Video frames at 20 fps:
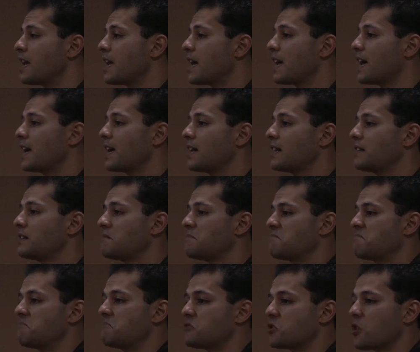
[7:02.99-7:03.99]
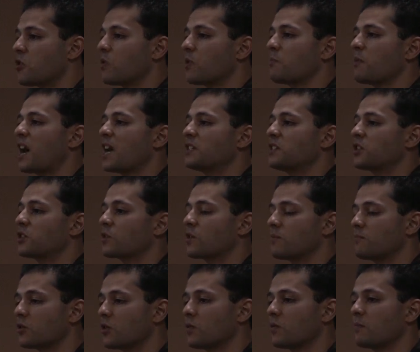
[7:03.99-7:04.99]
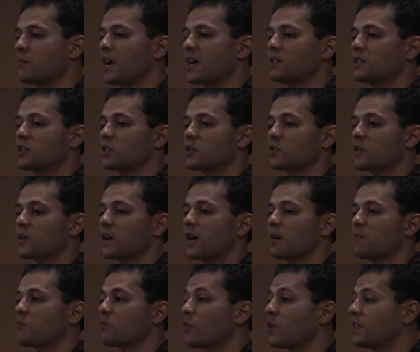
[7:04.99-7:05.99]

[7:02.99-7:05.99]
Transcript: And no one buys the script, no one buys the script.